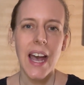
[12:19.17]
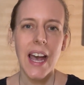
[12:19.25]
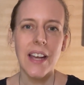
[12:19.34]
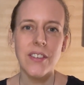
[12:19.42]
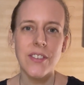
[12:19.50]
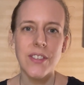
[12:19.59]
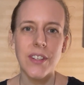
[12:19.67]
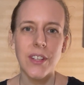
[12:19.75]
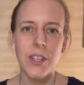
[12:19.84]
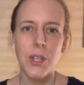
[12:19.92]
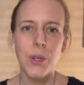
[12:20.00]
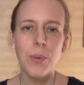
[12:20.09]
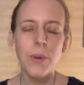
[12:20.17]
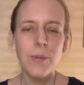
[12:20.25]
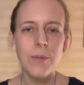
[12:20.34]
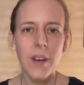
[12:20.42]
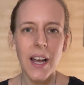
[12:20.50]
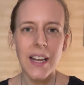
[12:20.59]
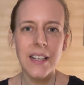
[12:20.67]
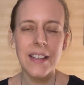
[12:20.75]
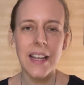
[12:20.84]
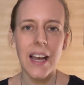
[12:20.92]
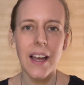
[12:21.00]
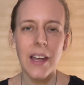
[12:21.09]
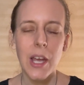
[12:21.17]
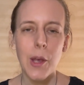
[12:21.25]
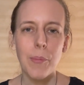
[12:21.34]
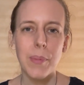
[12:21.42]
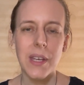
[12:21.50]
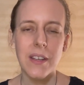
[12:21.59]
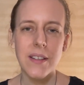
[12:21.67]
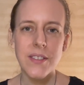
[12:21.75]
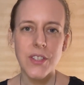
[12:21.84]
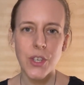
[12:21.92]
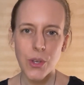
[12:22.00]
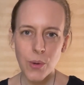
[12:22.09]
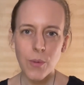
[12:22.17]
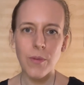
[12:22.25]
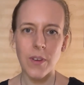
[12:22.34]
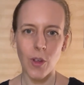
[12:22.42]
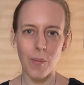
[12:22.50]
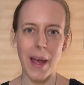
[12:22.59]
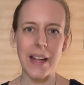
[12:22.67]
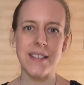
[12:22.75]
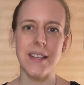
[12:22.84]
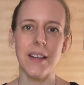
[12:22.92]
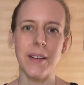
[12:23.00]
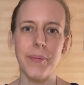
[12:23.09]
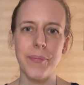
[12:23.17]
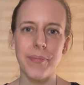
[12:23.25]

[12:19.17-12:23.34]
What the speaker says: And you will find that because you feel better,